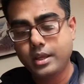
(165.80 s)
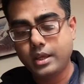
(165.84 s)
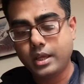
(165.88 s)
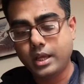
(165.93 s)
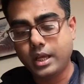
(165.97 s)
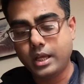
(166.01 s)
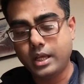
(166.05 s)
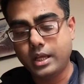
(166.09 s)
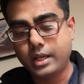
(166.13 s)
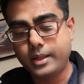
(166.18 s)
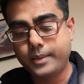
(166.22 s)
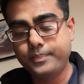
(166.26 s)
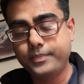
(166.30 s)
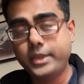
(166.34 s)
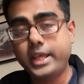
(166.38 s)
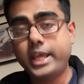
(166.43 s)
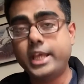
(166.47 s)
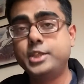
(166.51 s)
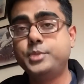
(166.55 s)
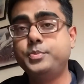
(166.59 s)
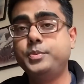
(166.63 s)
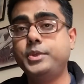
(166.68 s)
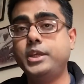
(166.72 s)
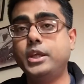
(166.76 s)

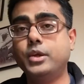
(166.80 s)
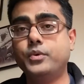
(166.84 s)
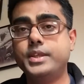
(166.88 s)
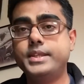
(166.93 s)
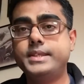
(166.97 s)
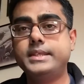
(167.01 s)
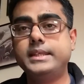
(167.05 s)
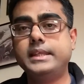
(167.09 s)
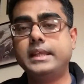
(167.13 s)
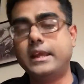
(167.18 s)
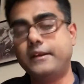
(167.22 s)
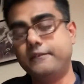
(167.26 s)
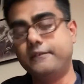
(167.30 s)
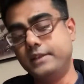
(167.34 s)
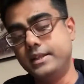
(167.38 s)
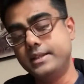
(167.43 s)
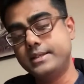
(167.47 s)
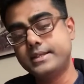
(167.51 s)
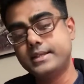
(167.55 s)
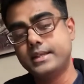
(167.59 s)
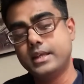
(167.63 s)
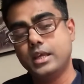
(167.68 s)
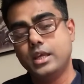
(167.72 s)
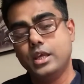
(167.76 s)
HbA1c
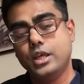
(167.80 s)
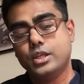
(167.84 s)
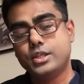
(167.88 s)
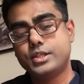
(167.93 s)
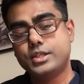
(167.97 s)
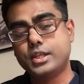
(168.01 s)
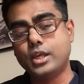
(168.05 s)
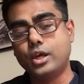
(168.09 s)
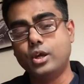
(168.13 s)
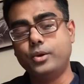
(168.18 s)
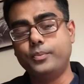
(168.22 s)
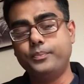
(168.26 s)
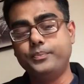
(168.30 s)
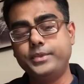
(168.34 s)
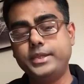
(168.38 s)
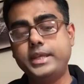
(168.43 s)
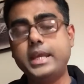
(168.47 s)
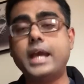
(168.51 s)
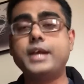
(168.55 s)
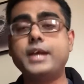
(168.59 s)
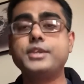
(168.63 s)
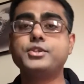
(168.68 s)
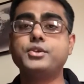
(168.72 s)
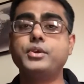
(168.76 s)
levels. So
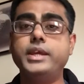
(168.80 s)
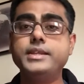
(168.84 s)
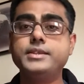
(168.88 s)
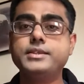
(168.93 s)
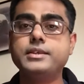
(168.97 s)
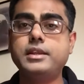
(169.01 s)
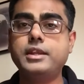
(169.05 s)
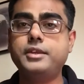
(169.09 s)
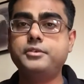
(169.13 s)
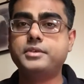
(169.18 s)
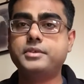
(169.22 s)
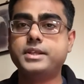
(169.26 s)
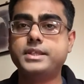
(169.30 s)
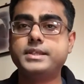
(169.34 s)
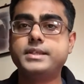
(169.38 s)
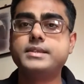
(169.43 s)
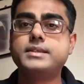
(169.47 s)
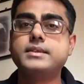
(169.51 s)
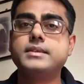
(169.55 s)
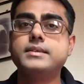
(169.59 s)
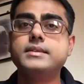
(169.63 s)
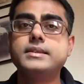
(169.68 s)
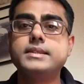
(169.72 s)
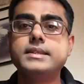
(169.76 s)
insulin
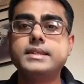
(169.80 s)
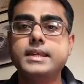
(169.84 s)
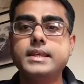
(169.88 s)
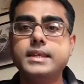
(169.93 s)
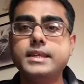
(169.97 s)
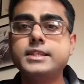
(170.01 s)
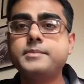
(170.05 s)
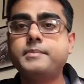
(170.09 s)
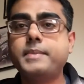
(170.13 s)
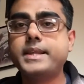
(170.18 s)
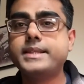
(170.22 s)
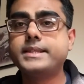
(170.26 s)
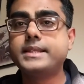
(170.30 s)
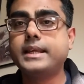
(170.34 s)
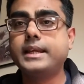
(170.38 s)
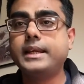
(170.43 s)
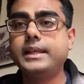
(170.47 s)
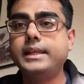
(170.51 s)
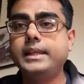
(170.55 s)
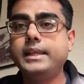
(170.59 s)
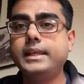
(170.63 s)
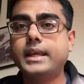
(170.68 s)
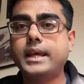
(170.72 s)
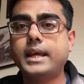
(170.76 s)
resistance is
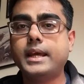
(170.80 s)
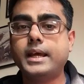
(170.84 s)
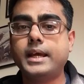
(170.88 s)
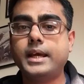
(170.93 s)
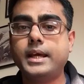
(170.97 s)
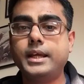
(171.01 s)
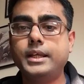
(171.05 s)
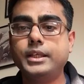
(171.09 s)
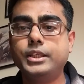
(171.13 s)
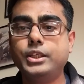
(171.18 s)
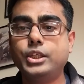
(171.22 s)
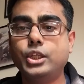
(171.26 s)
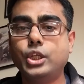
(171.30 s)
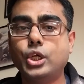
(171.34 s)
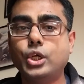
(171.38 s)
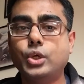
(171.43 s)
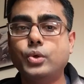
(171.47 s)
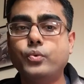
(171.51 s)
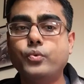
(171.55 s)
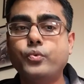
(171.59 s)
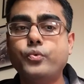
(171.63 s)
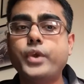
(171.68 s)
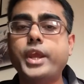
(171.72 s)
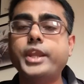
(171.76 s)
basically
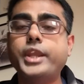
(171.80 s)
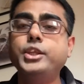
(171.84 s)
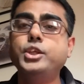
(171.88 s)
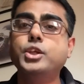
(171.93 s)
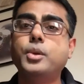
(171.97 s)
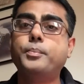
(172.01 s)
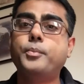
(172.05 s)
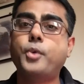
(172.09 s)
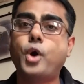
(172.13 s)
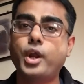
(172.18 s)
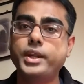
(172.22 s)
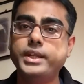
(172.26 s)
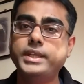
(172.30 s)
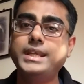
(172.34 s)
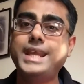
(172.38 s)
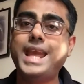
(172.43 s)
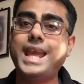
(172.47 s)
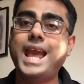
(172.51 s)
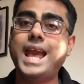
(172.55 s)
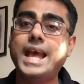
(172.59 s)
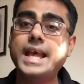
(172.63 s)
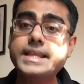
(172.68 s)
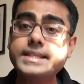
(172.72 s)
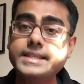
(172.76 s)
when your body
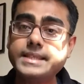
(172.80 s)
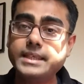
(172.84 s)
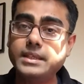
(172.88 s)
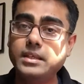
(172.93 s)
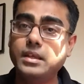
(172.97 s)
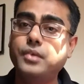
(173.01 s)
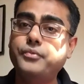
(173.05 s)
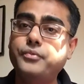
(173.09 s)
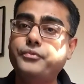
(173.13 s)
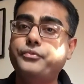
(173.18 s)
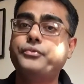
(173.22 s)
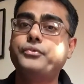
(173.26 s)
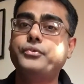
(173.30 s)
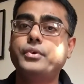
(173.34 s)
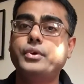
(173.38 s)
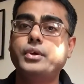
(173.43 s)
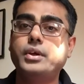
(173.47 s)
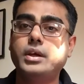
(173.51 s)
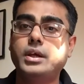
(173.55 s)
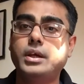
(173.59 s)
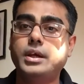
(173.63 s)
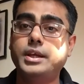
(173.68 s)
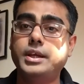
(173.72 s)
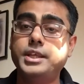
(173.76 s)
has enough
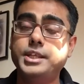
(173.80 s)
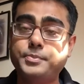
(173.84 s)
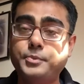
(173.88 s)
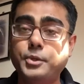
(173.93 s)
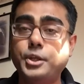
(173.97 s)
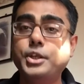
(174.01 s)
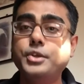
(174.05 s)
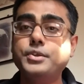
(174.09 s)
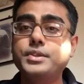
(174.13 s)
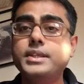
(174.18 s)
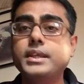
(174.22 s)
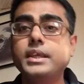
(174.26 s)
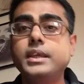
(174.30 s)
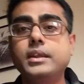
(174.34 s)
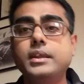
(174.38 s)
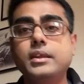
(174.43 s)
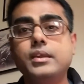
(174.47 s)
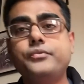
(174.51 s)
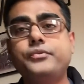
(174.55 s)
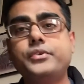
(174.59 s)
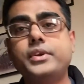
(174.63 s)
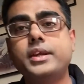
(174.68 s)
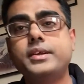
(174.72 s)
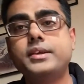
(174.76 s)
is producing
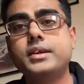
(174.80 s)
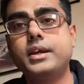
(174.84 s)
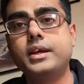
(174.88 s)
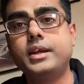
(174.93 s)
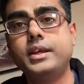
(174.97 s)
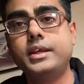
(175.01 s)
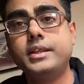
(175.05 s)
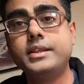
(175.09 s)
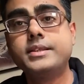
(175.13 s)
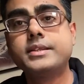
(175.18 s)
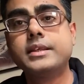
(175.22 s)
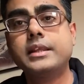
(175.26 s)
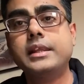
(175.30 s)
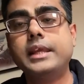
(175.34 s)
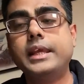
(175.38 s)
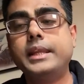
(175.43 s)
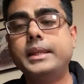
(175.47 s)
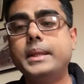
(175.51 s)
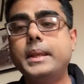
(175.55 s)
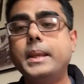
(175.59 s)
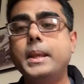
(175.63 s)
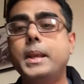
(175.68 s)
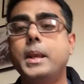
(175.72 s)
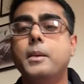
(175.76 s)
enough
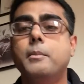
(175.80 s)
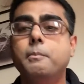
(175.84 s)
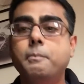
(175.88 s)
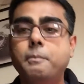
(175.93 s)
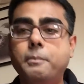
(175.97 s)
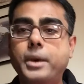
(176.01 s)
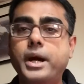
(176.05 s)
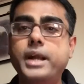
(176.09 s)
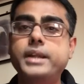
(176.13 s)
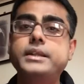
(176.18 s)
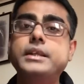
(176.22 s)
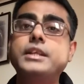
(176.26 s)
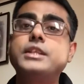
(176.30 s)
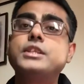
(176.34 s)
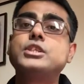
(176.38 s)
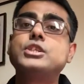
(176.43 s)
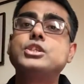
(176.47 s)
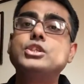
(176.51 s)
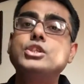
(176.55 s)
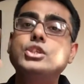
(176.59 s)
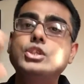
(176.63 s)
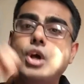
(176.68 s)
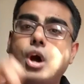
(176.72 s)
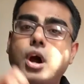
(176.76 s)
insulin, but is
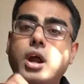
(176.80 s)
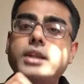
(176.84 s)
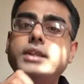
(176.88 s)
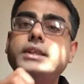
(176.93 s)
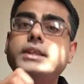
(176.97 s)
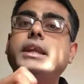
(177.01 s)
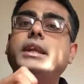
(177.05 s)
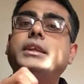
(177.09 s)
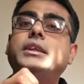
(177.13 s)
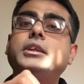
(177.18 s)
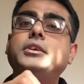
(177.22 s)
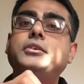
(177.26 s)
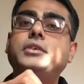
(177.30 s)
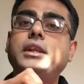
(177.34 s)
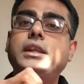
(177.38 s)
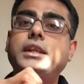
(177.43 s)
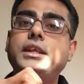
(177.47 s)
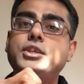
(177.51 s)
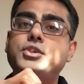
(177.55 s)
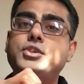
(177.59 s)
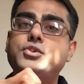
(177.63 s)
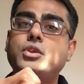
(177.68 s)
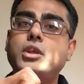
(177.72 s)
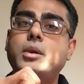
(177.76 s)
not getting
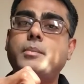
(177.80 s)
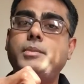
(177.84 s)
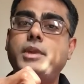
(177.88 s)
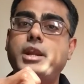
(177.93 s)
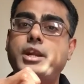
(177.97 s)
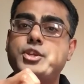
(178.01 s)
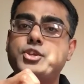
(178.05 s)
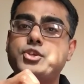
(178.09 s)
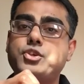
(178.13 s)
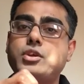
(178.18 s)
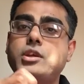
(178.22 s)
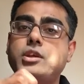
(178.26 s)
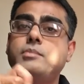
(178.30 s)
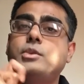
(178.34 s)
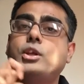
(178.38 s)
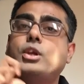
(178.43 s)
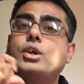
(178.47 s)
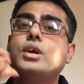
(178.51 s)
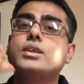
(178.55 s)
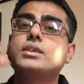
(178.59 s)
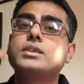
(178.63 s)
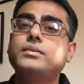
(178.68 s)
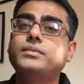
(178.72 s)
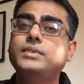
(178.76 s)
released to the bloodstream
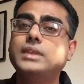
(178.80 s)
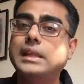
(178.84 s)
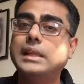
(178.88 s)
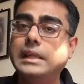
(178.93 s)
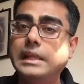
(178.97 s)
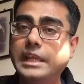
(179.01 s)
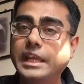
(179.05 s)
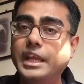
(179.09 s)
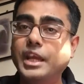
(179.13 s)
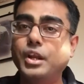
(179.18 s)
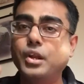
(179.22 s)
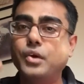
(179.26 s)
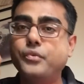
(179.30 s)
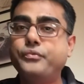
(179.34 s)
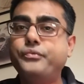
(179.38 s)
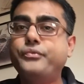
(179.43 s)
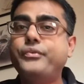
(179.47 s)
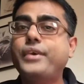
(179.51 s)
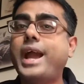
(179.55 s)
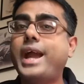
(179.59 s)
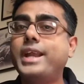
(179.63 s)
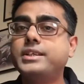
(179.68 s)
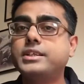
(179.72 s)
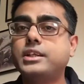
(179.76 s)
because of the layer of
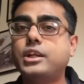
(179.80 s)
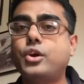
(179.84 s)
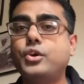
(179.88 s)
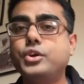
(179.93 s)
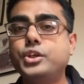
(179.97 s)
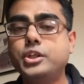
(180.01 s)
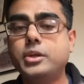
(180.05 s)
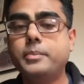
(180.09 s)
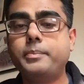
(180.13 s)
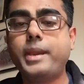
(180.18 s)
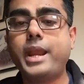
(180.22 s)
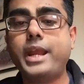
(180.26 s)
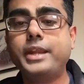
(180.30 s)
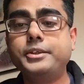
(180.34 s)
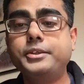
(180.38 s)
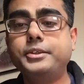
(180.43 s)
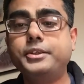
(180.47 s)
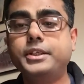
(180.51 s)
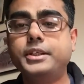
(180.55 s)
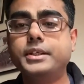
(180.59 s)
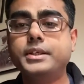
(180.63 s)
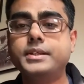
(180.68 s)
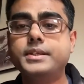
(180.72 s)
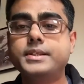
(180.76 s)
fat around your
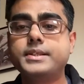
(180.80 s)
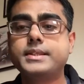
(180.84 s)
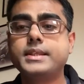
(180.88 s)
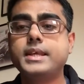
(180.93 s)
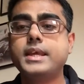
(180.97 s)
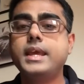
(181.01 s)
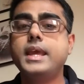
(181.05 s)
pancreas.